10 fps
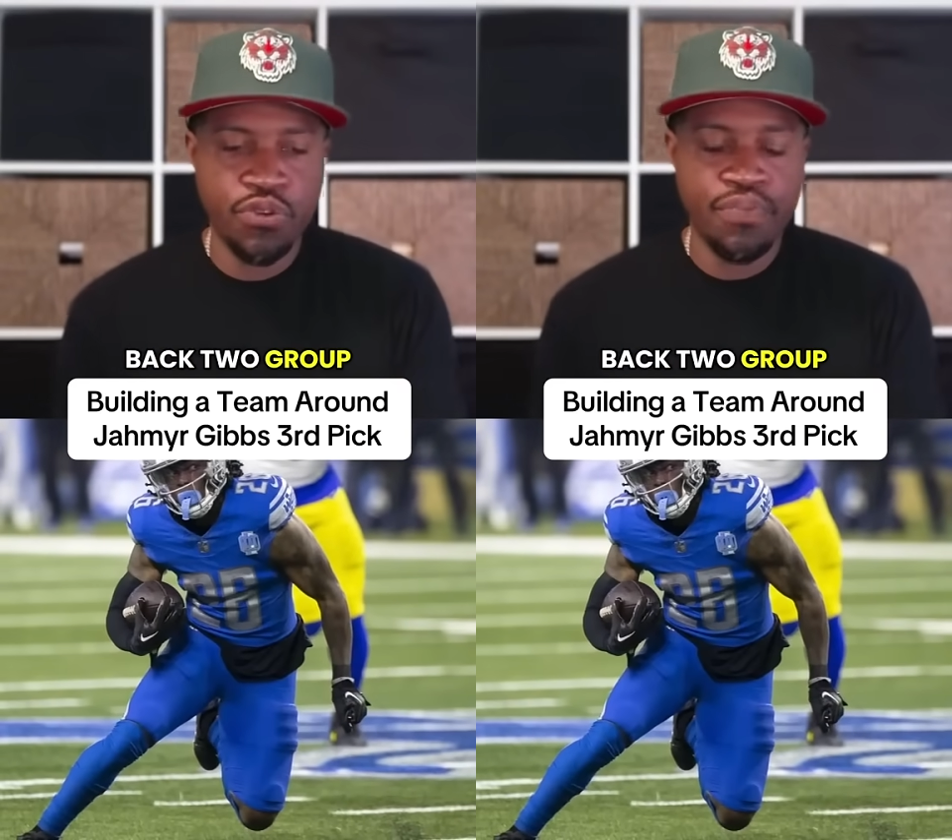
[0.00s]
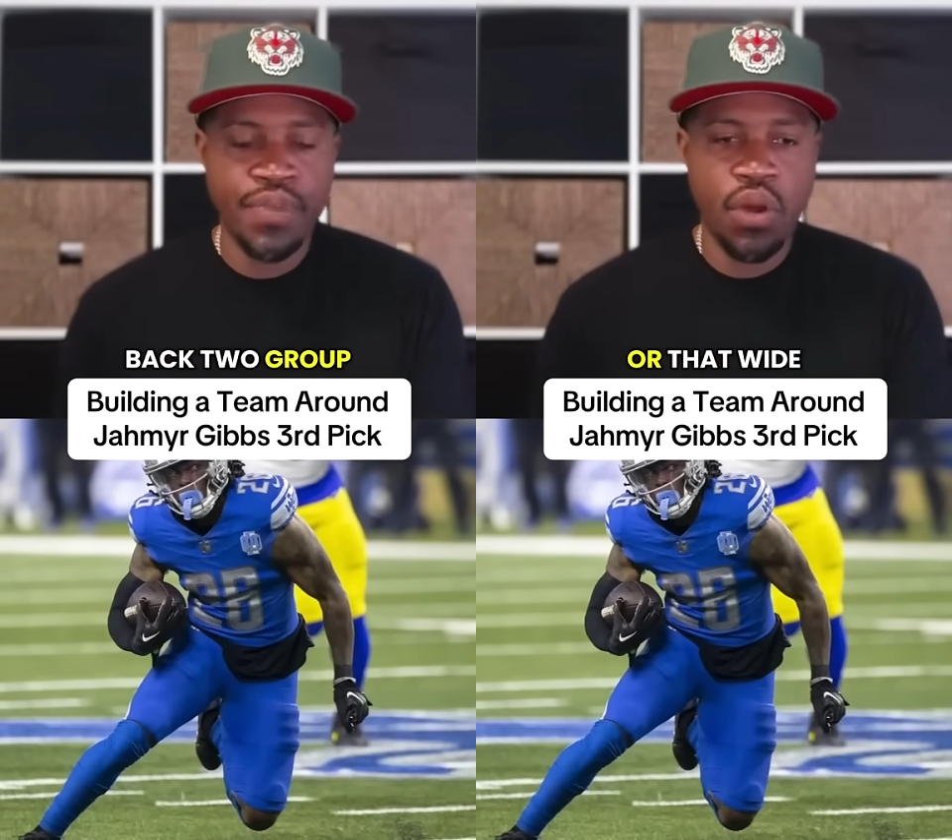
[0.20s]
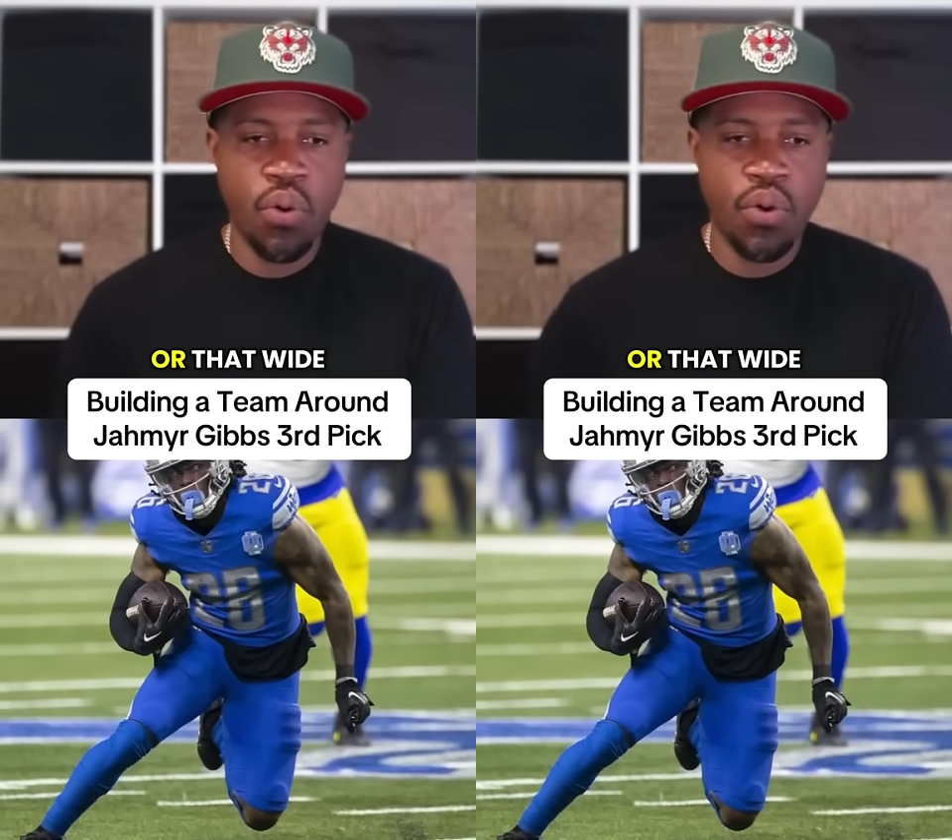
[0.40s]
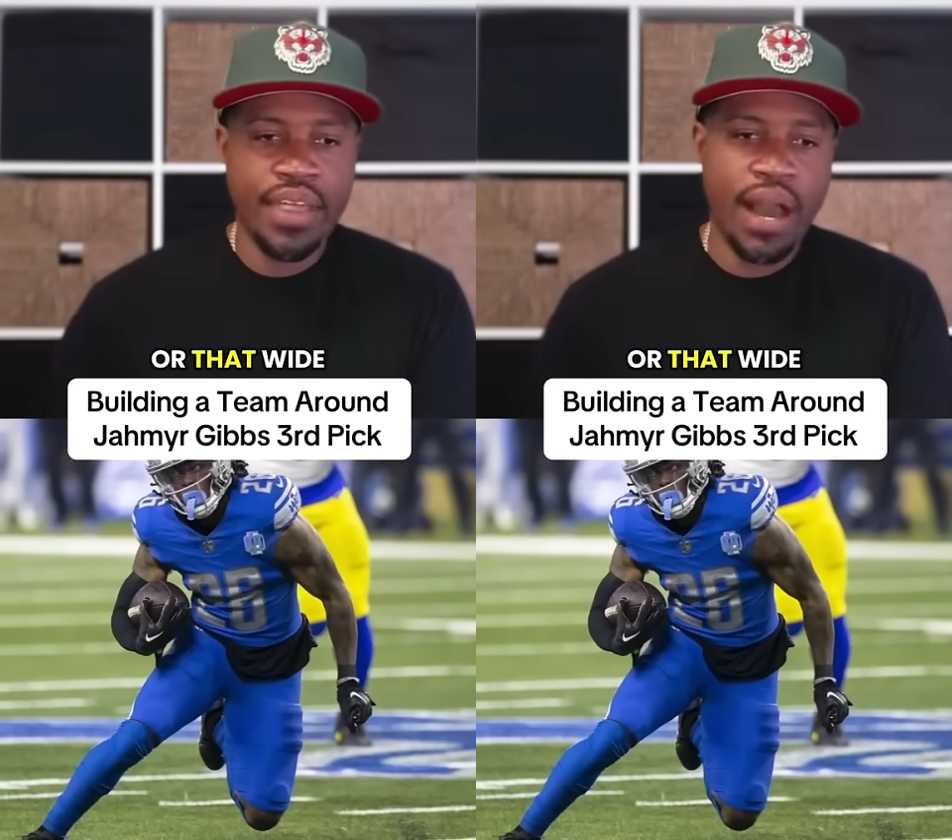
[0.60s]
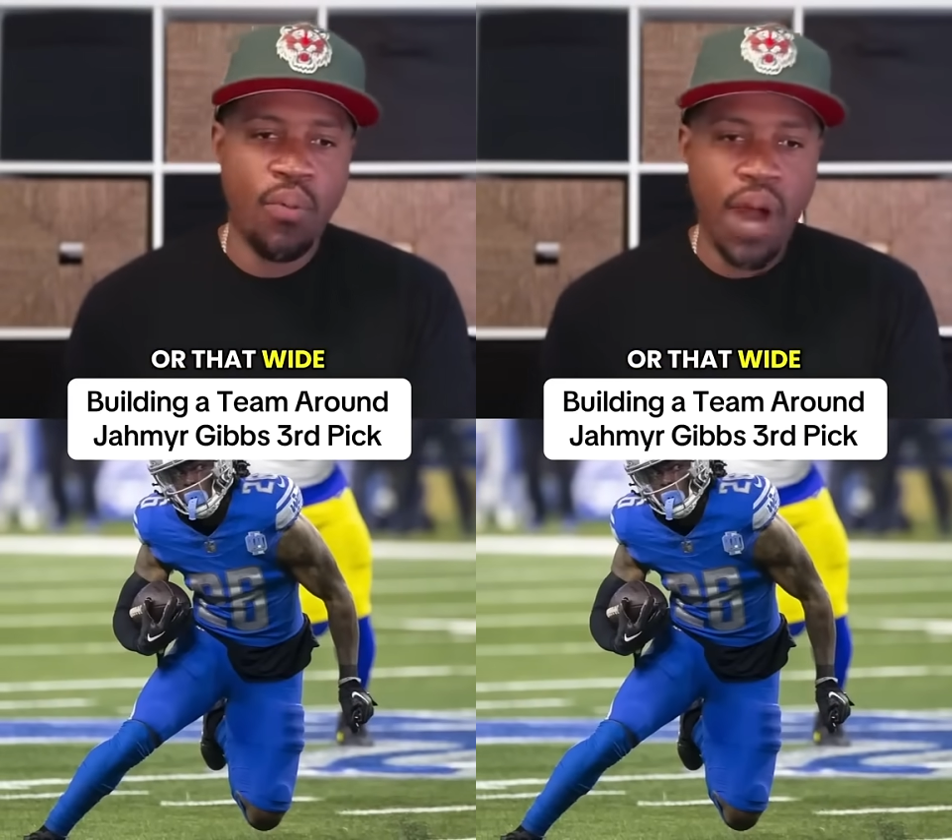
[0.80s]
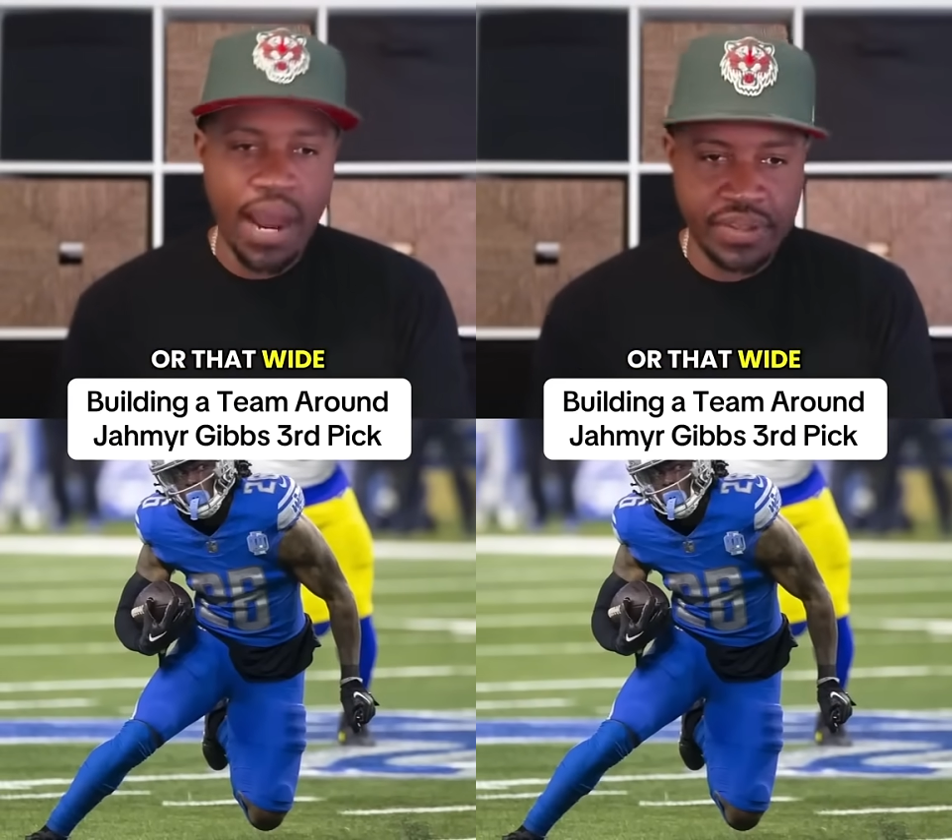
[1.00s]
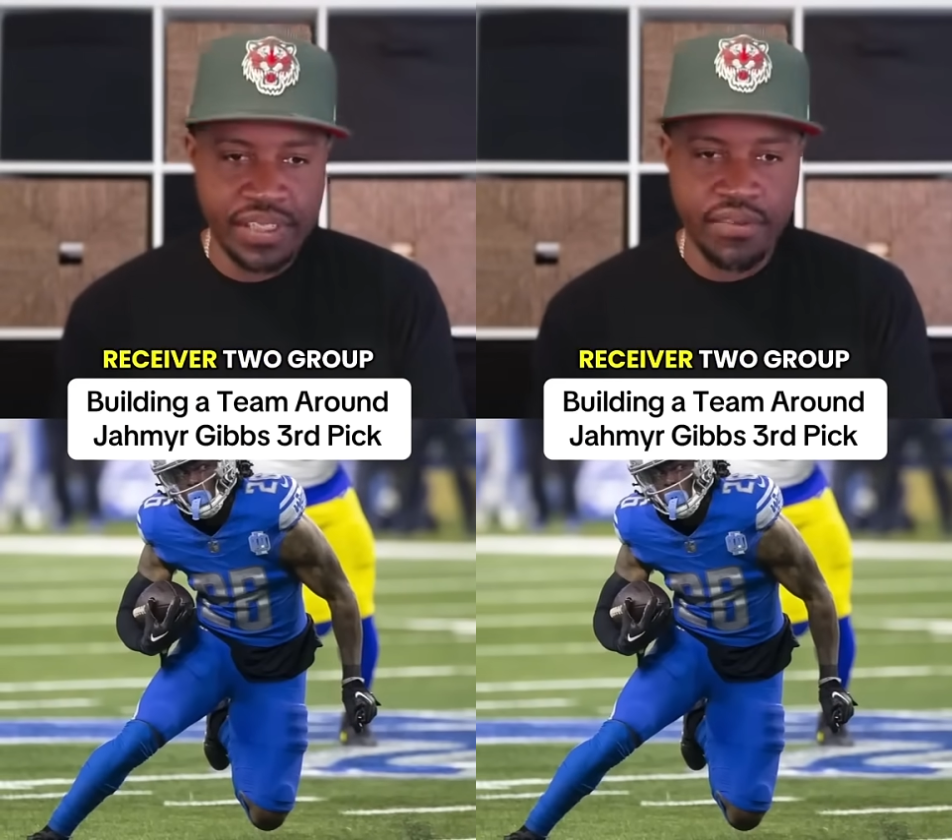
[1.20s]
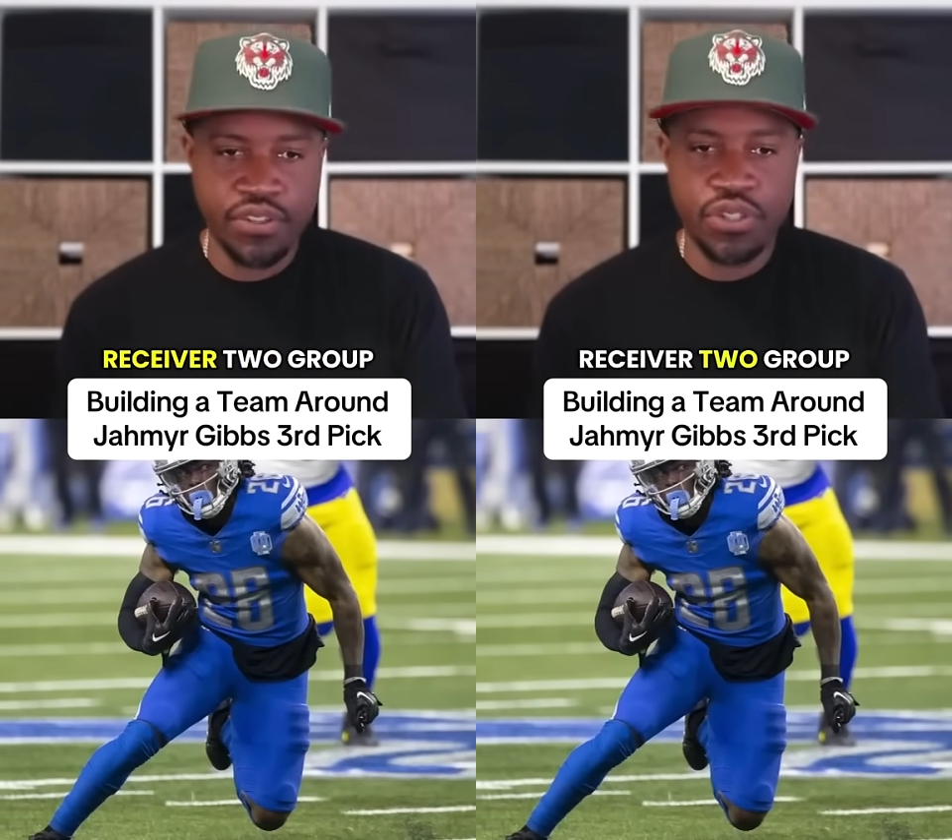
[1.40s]
or that wide receiver
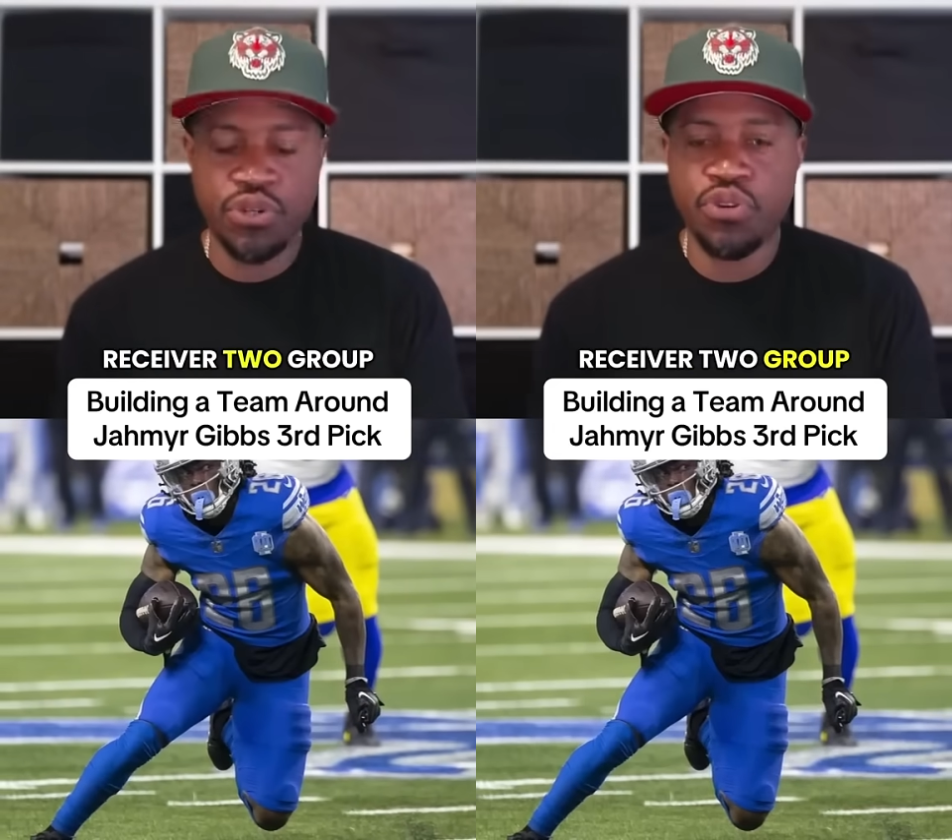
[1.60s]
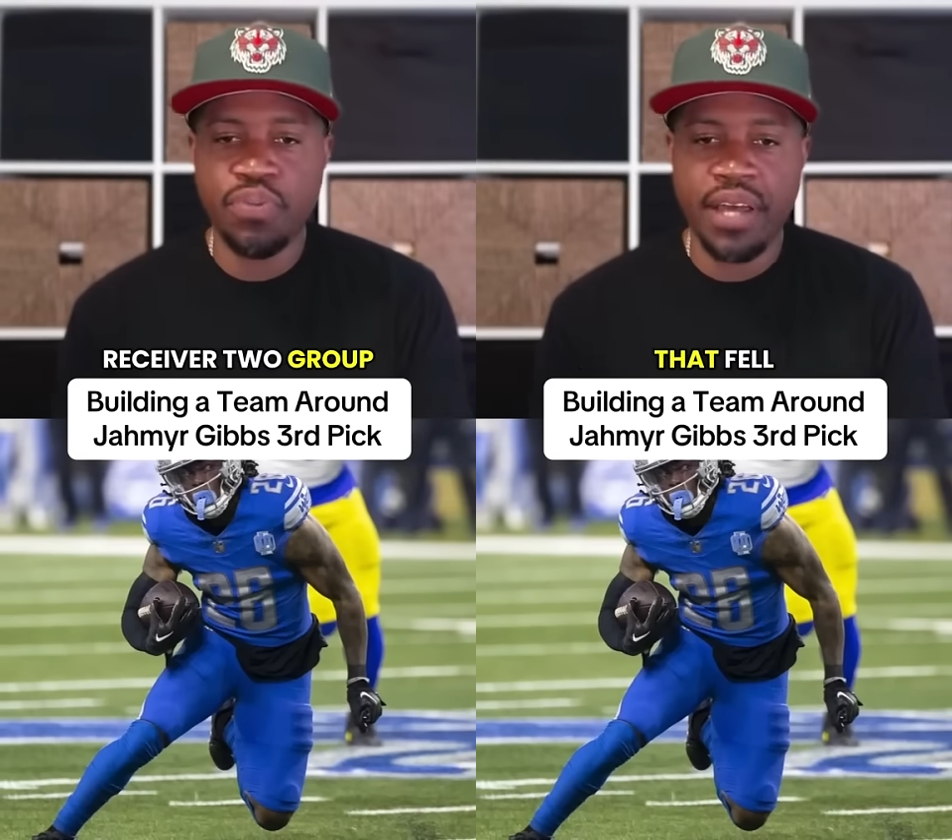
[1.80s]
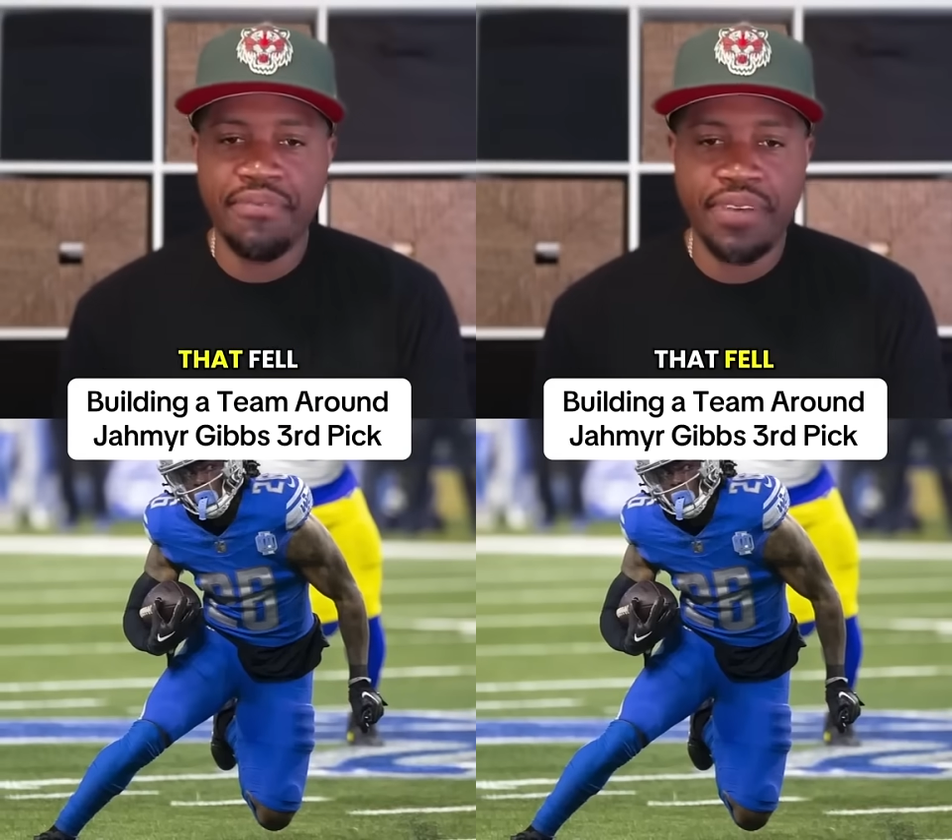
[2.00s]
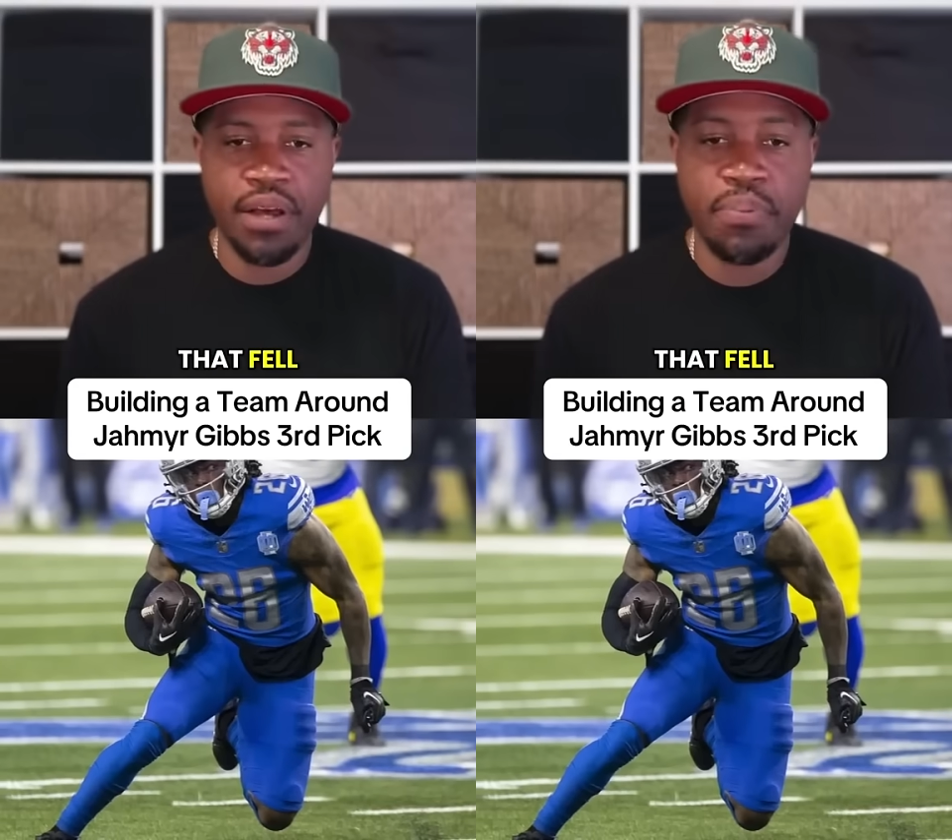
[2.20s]
two group that fell?